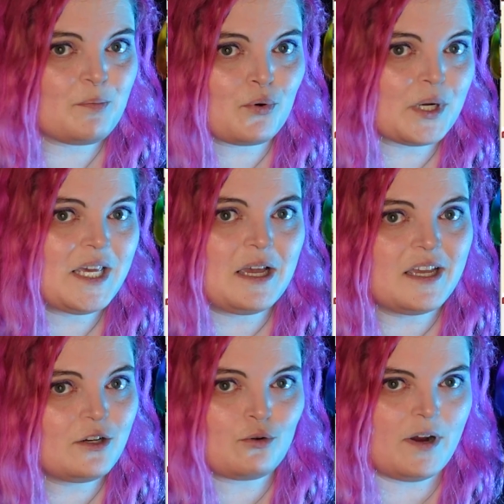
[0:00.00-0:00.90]
a pretty
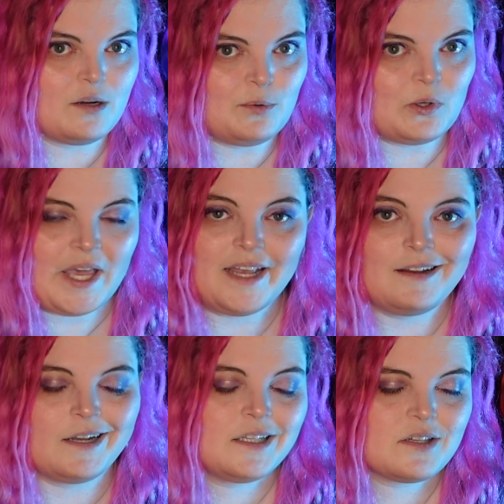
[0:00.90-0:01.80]
incredible get,
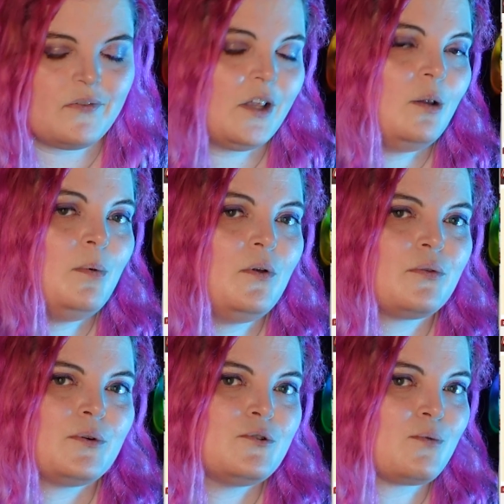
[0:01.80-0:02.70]
and it's available
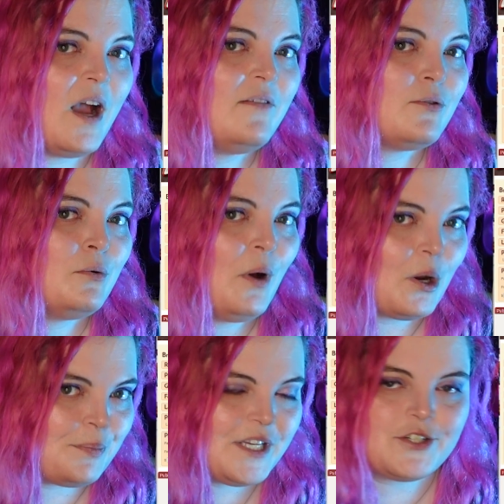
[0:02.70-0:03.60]
through Drive-Thru
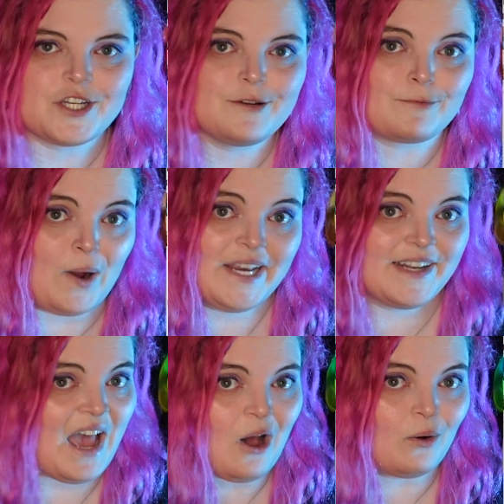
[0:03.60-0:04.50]
RPG right
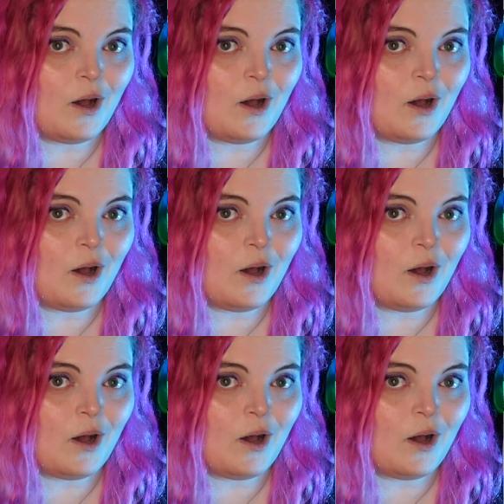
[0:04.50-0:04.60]
now.